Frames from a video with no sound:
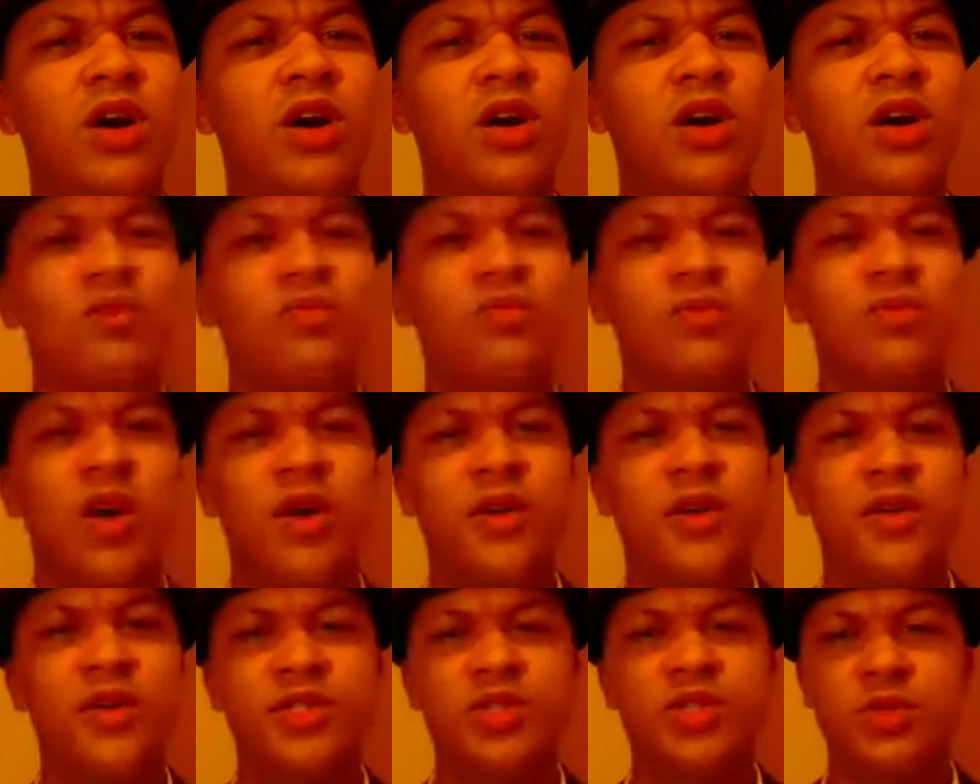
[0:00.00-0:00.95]
artist who
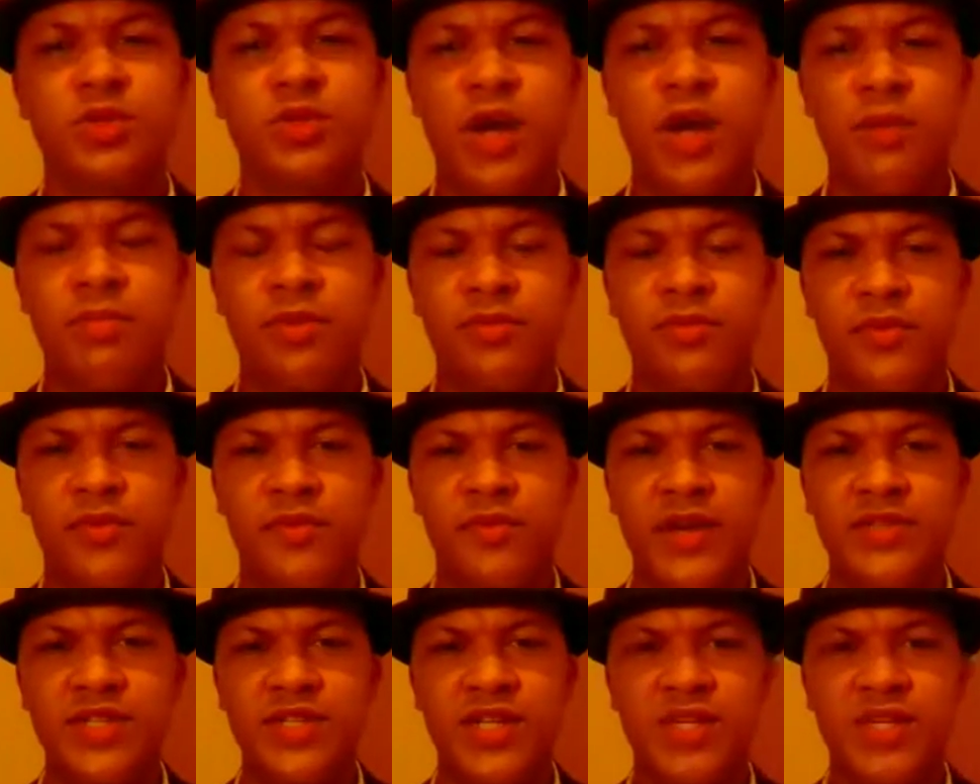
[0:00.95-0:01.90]
was popular for 5
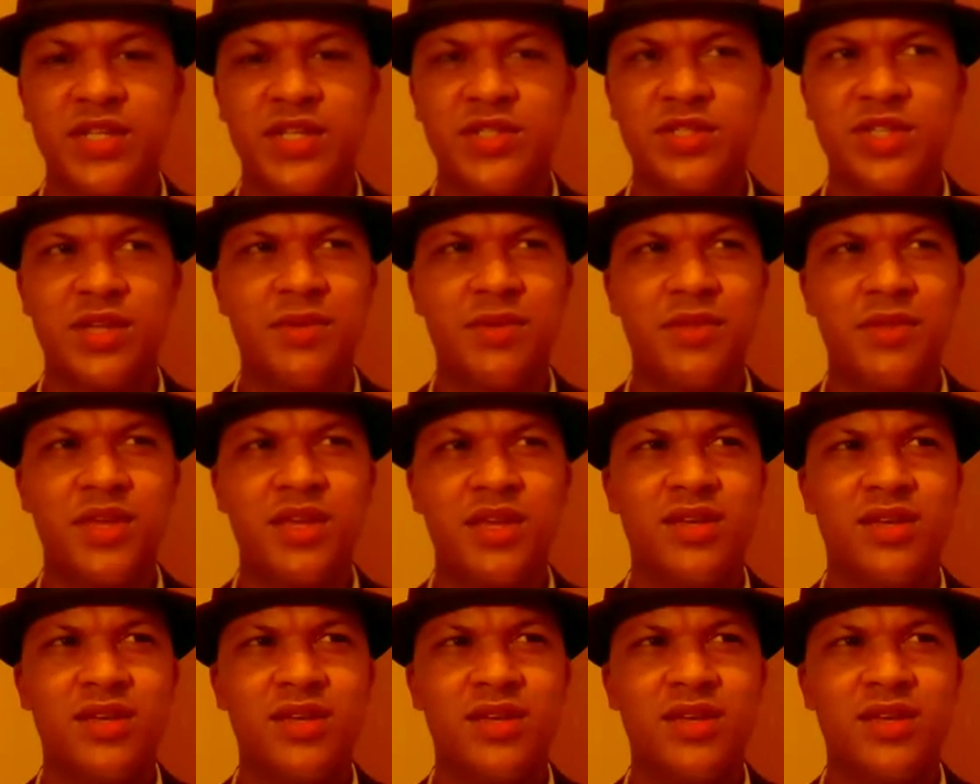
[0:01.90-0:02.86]
seconds named, I think,
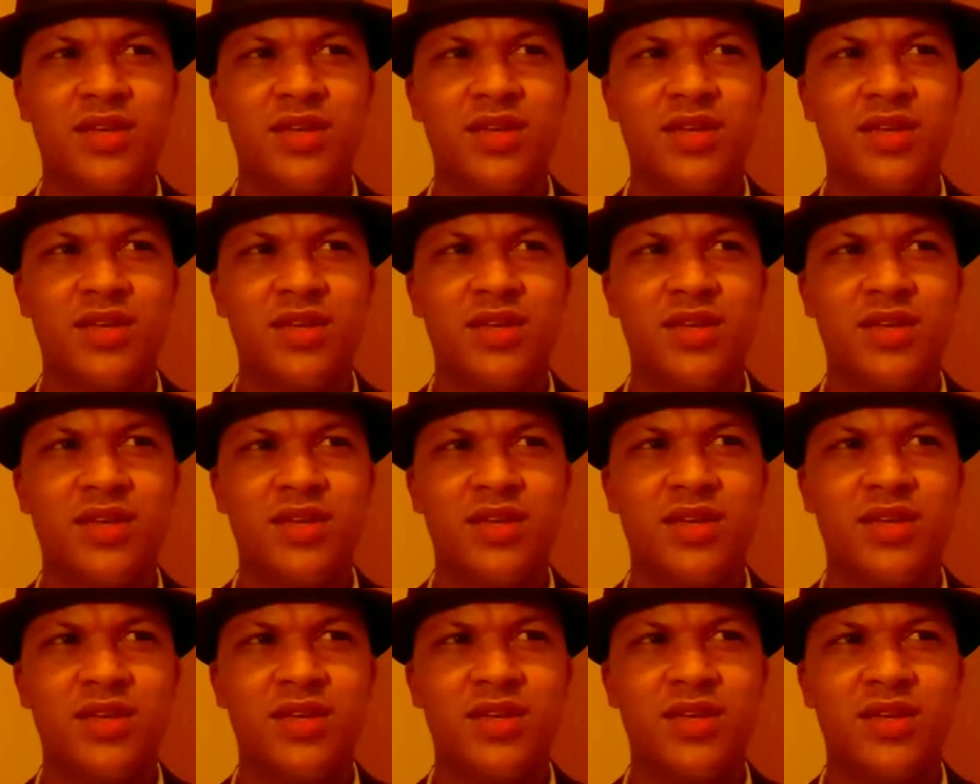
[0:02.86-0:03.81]
not Ricky J,
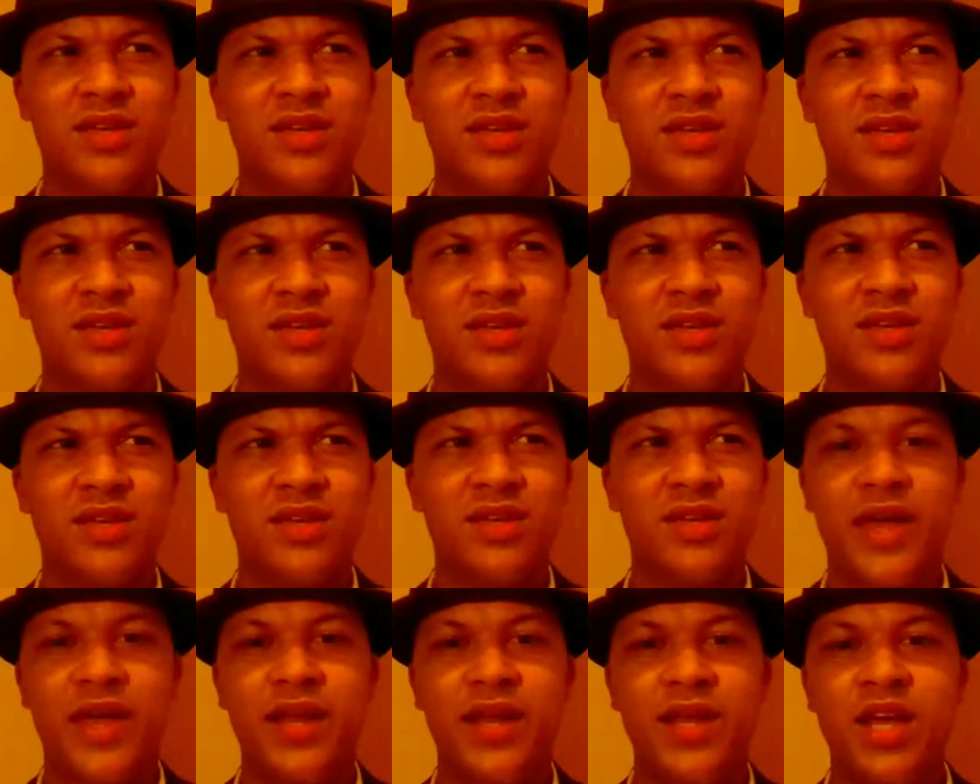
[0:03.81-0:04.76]
Frankie J or something like
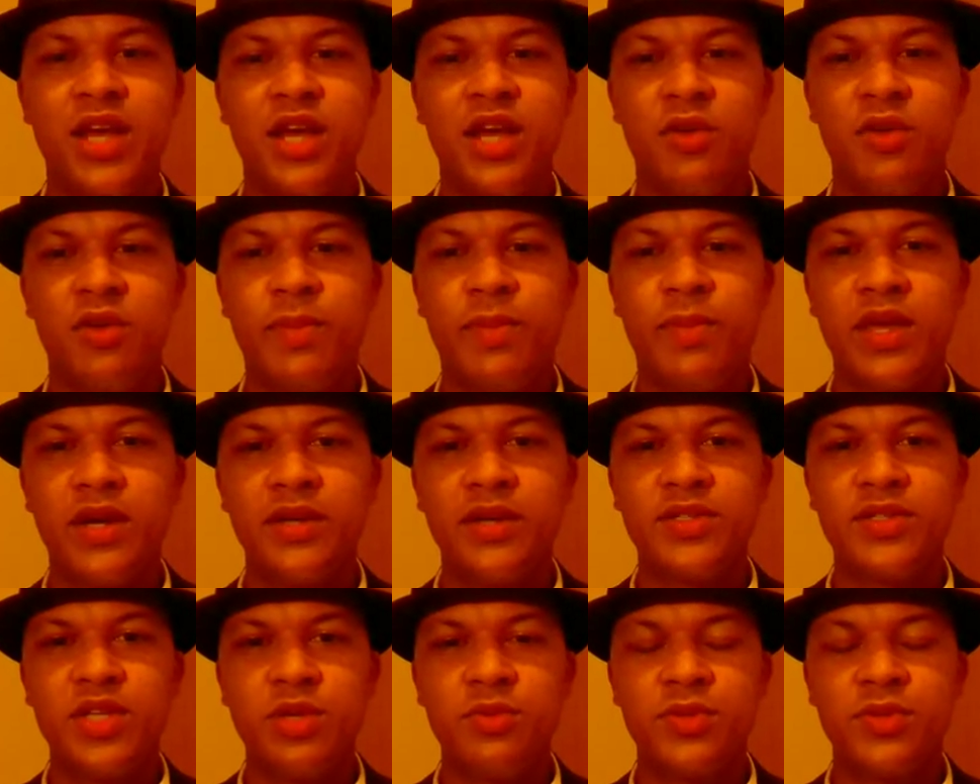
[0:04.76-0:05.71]
that, because he
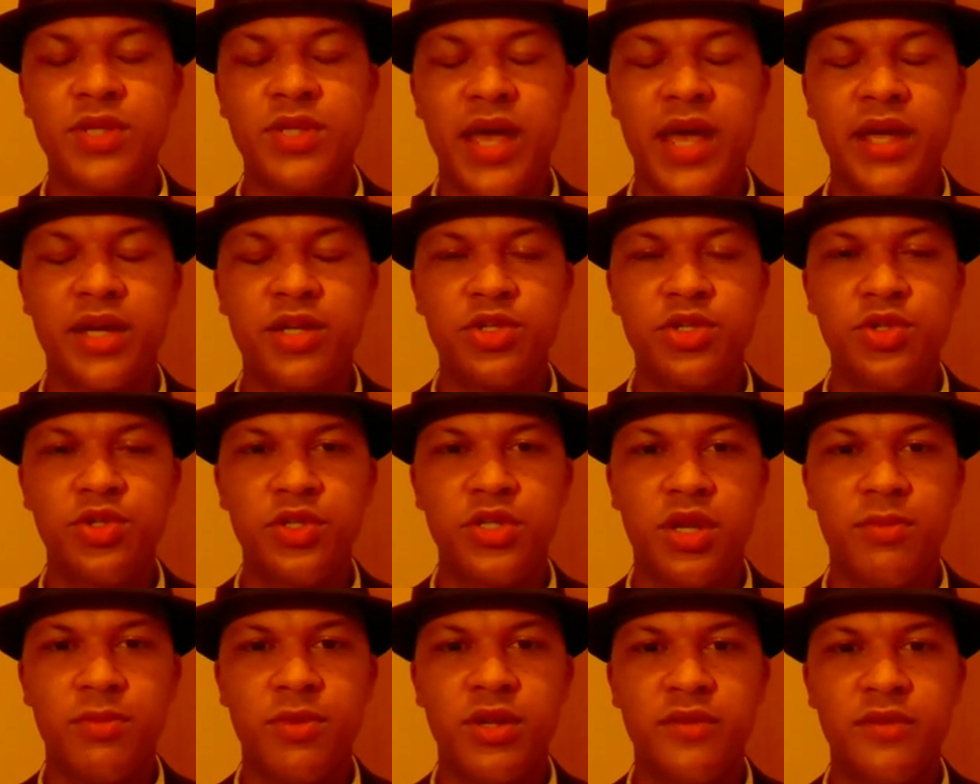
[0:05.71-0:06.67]
was actually dumb
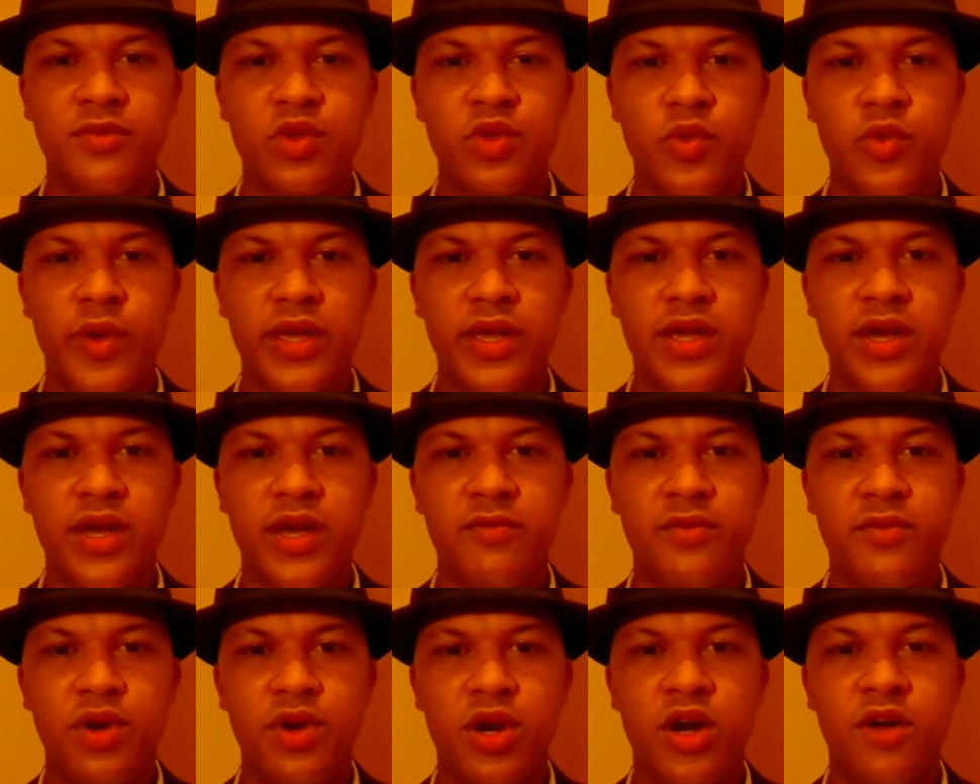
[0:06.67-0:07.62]
enough to do a cover
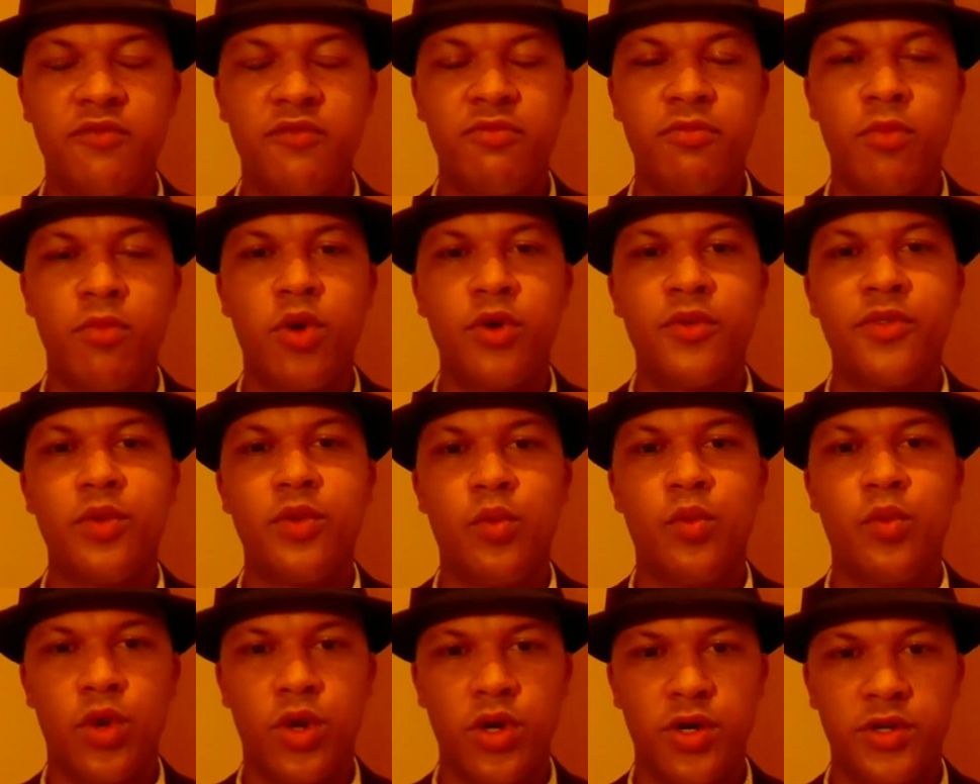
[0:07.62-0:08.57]
of More Than
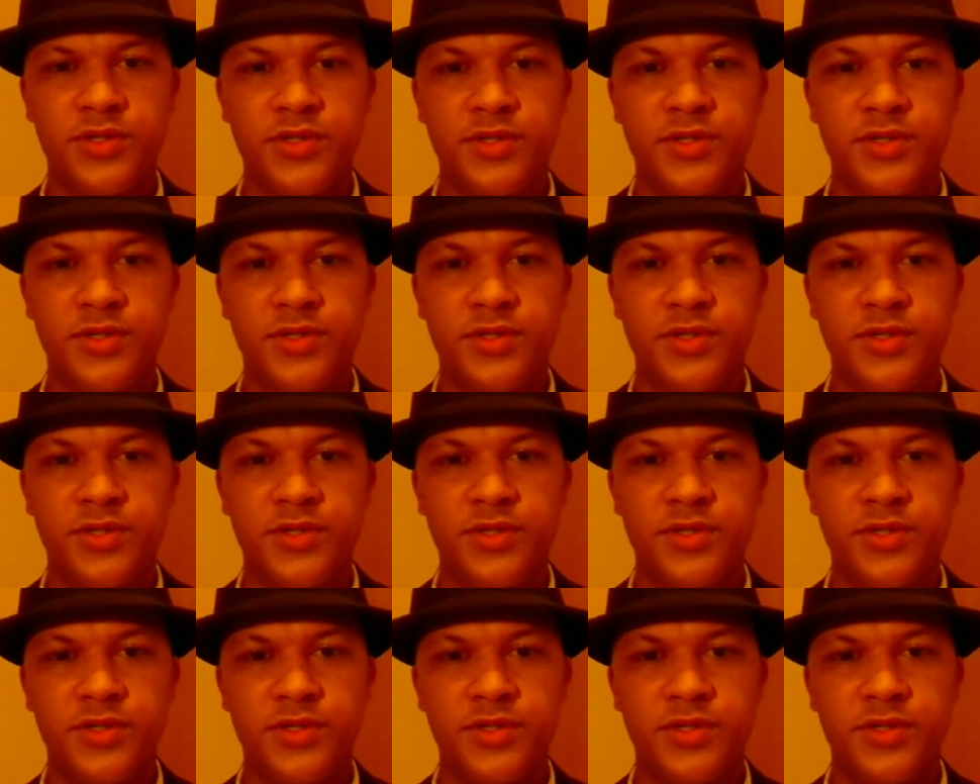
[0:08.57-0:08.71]
Words.